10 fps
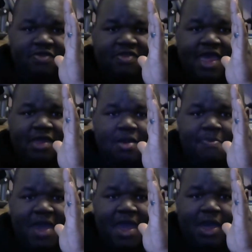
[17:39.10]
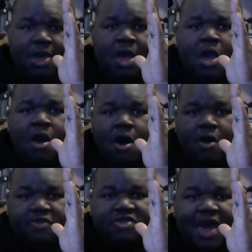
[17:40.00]
stacking a pack
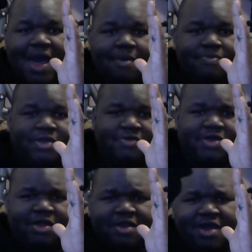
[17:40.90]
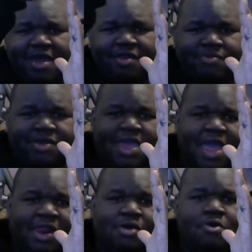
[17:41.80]
on top. They're thinking they had to be
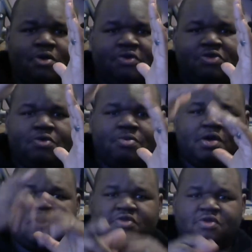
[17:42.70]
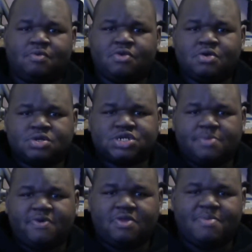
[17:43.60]
caddy corded too because of the weird
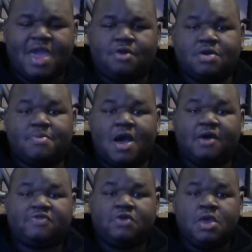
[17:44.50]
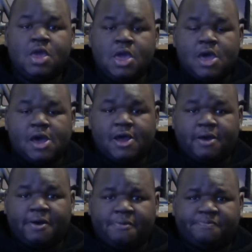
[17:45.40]
shape of the battery box.
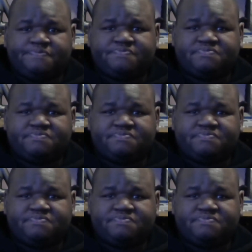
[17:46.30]
Um,